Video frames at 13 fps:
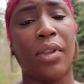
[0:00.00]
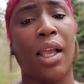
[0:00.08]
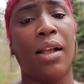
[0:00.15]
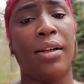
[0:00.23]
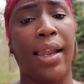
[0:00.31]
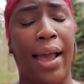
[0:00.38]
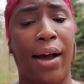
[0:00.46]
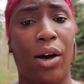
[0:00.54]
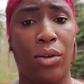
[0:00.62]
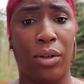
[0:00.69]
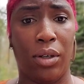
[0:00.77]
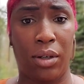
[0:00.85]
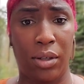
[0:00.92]

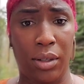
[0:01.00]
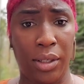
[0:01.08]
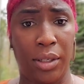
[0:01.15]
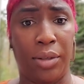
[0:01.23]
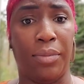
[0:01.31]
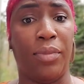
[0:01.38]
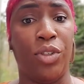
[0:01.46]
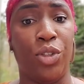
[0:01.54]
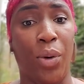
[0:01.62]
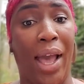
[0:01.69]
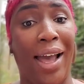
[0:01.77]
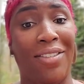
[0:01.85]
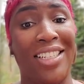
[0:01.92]
Now, you
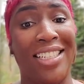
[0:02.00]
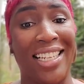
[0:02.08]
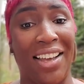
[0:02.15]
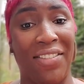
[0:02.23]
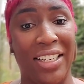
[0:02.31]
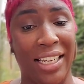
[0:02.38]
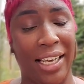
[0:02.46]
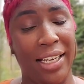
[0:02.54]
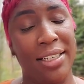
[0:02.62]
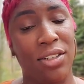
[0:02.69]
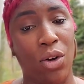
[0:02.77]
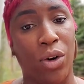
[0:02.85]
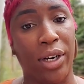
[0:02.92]
have 7
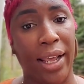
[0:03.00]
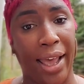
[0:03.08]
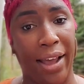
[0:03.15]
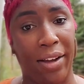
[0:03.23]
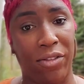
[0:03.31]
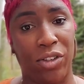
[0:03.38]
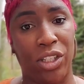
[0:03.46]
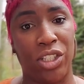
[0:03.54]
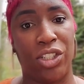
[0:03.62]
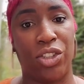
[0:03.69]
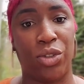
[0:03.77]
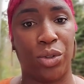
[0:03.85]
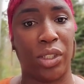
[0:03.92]
days on average
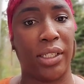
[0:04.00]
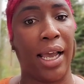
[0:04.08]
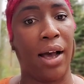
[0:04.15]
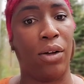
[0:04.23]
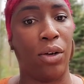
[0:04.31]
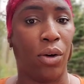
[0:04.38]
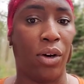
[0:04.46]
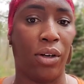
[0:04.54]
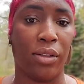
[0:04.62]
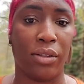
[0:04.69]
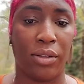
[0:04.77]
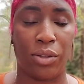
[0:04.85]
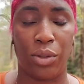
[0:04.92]
is usually how
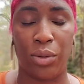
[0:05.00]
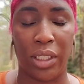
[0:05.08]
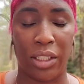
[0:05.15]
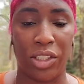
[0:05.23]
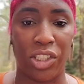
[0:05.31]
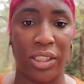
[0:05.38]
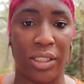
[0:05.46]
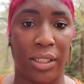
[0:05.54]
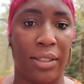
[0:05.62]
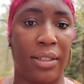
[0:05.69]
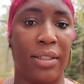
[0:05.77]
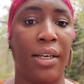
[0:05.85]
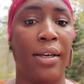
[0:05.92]
long due diligence
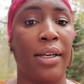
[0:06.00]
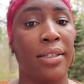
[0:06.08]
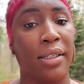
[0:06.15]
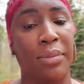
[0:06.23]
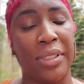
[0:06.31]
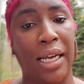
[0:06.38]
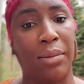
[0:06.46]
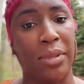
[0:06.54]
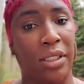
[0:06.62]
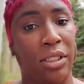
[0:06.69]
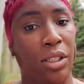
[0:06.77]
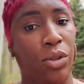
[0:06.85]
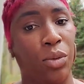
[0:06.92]
is. Sometimes
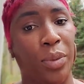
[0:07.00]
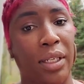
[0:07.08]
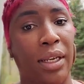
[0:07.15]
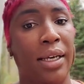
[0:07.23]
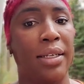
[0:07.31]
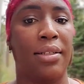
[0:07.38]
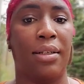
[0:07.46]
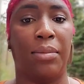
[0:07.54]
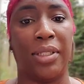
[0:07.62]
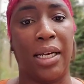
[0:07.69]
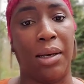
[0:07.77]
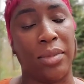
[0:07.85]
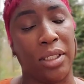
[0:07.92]
it's a little bit less,
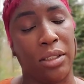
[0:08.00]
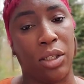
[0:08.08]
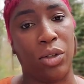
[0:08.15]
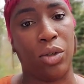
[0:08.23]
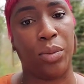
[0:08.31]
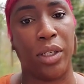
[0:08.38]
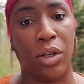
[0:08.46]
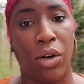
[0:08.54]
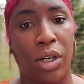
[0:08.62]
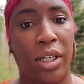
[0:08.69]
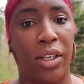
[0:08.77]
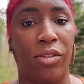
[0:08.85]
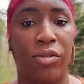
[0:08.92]
sometimes it's a little bit
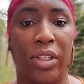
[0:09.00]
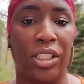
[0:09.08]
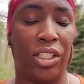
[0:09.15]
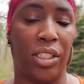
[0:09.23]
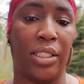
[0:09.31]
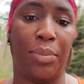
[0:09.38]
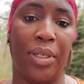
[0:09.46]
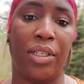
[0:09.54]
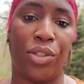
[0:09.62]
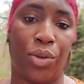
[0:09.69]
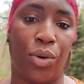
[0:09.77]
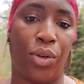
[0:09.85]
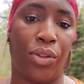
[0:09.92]
longer. It really just
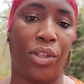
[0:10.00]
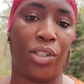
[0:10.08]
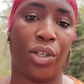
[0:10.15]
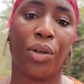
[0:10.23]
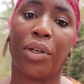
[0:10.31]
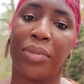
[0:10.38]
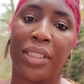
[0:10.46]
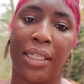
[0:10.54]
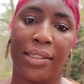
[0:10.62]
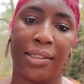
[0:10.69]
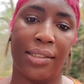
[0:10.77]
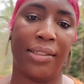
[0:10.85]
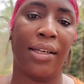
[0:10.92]
depends on the
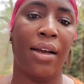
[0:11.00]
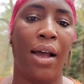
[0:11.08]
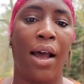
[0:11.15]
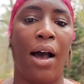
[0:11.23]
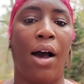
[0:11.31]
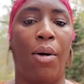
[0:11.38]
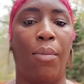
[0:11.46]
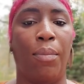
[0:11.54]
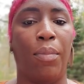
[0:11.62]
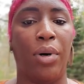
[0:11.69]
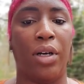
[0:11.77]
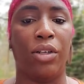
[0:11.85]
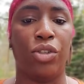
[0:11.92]
circumstances.
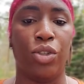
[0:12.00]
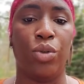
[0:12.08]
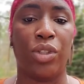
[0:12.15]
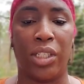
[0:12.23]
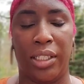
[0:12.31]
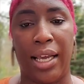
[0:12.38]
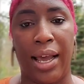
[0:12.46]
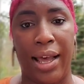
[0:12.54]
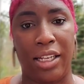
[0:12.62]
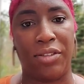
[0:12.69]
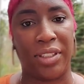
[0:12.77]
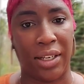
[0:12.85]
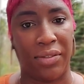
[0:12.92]
But usually I
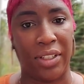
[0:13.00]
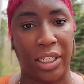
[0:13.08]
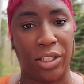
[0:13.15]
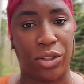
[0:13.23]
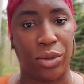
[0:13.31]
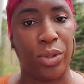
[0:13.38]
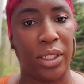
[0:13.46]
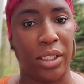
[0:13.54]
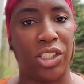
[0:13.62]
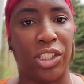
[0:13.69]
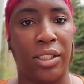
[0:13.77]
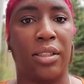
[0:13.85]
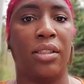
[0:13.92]
ask for 7 days due
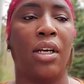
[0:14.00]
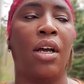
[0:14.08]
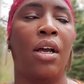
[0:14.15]
diligence.